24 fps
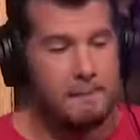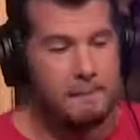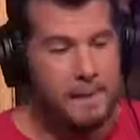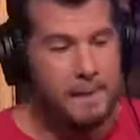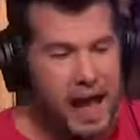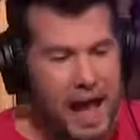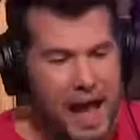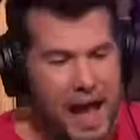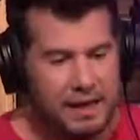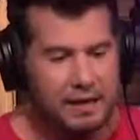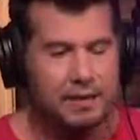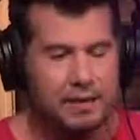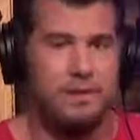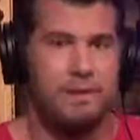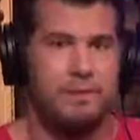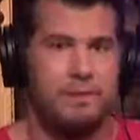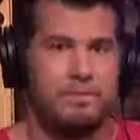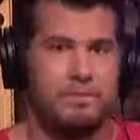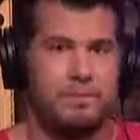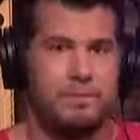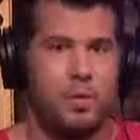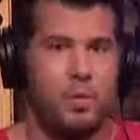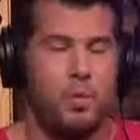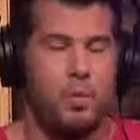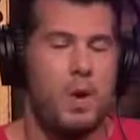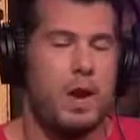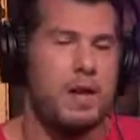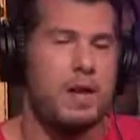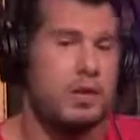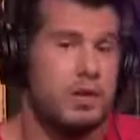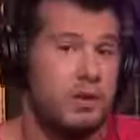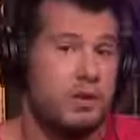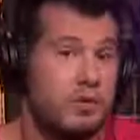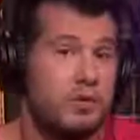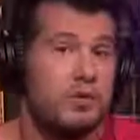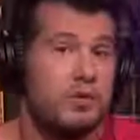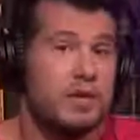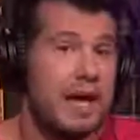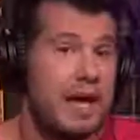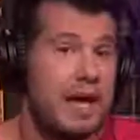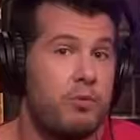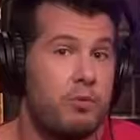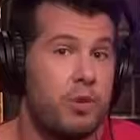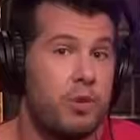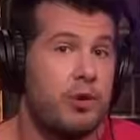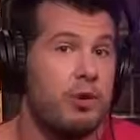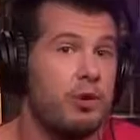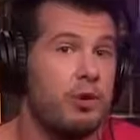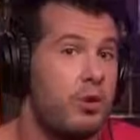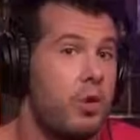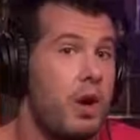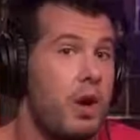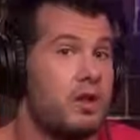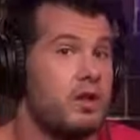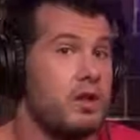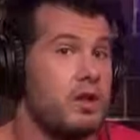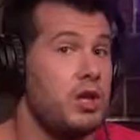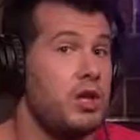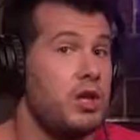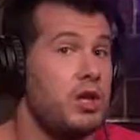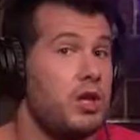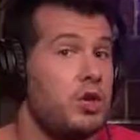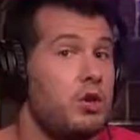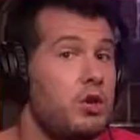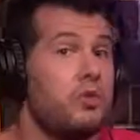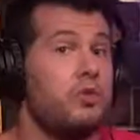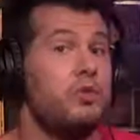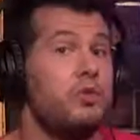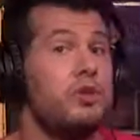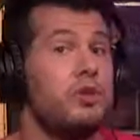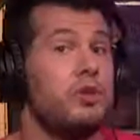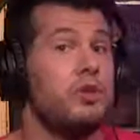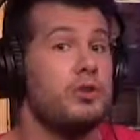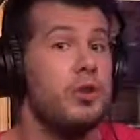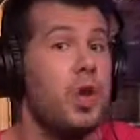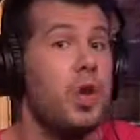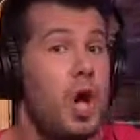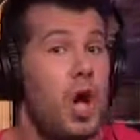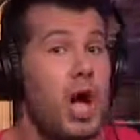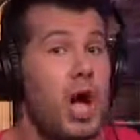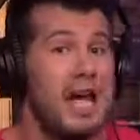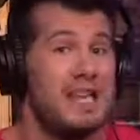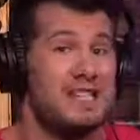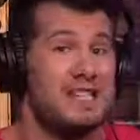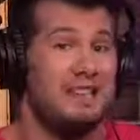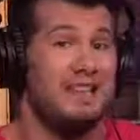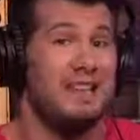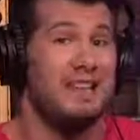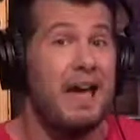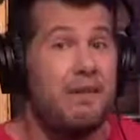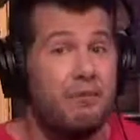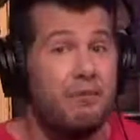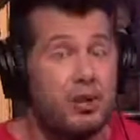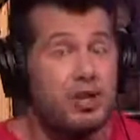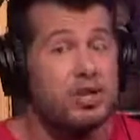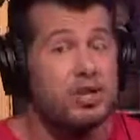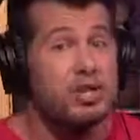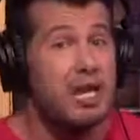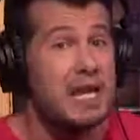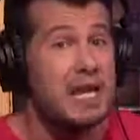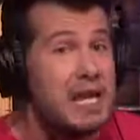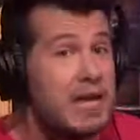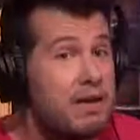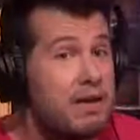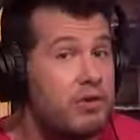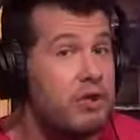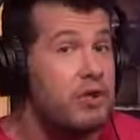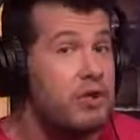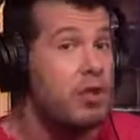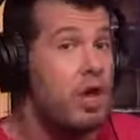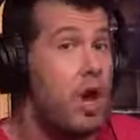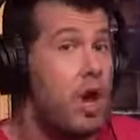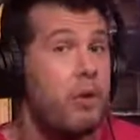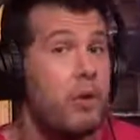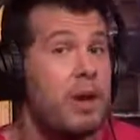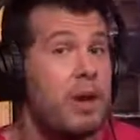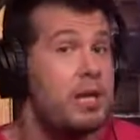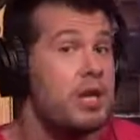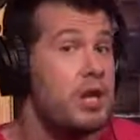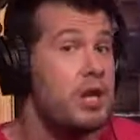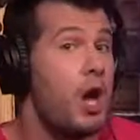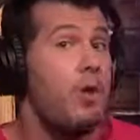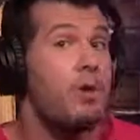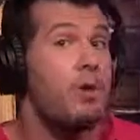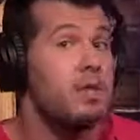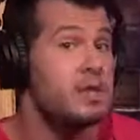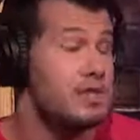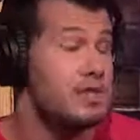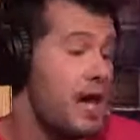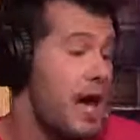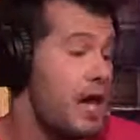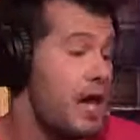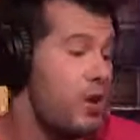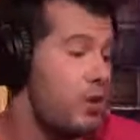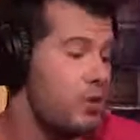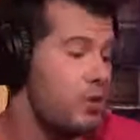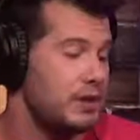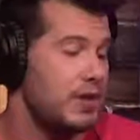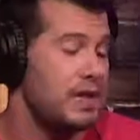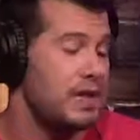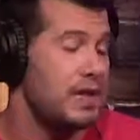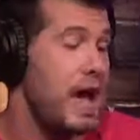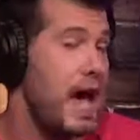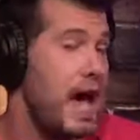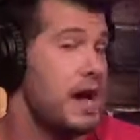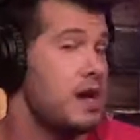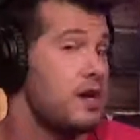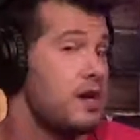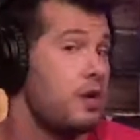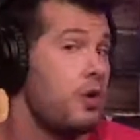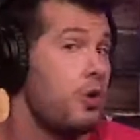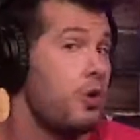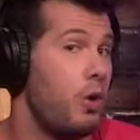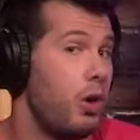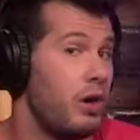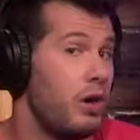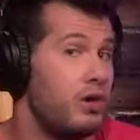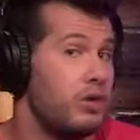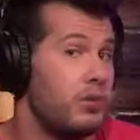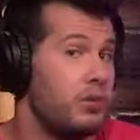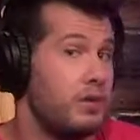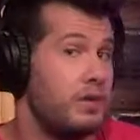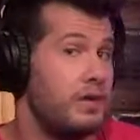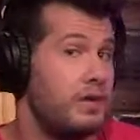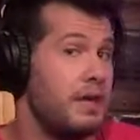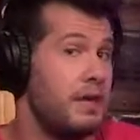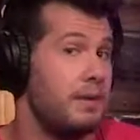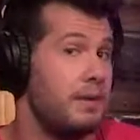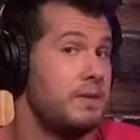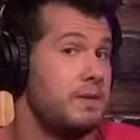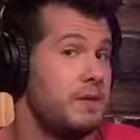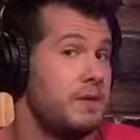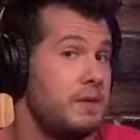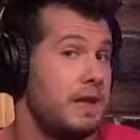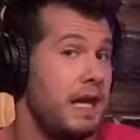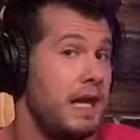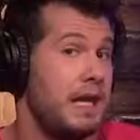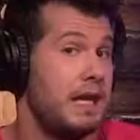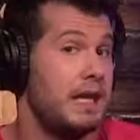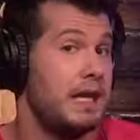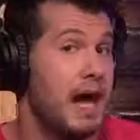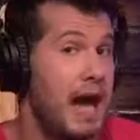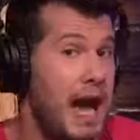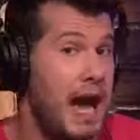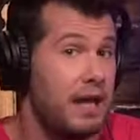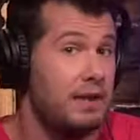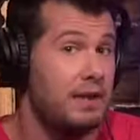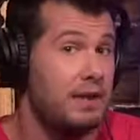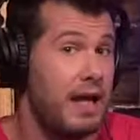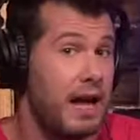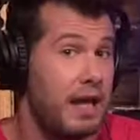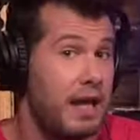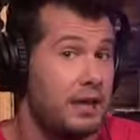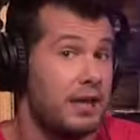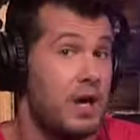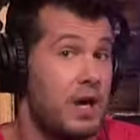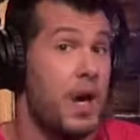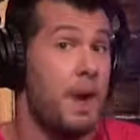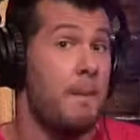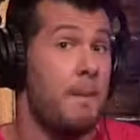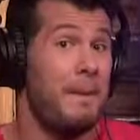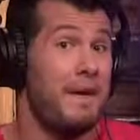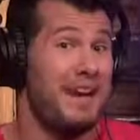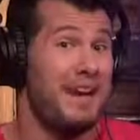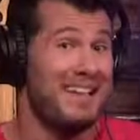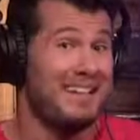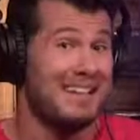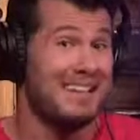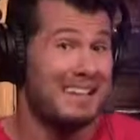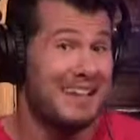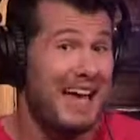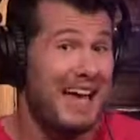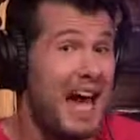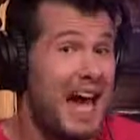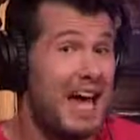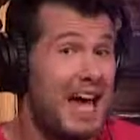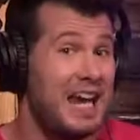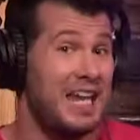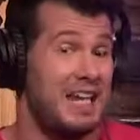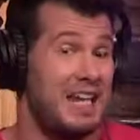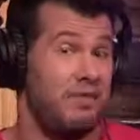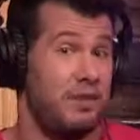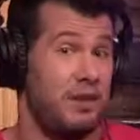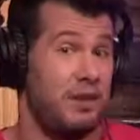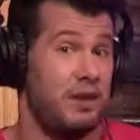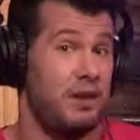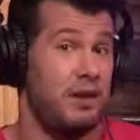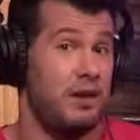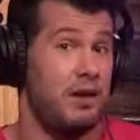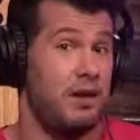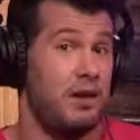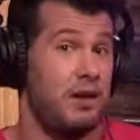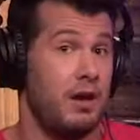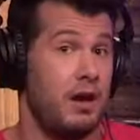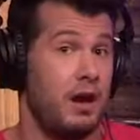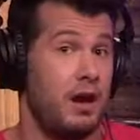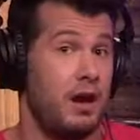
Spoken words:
But when you say we are going to use the law as leverage, even though we know it's not only not in accordance with DMCA guidelines, but it's not even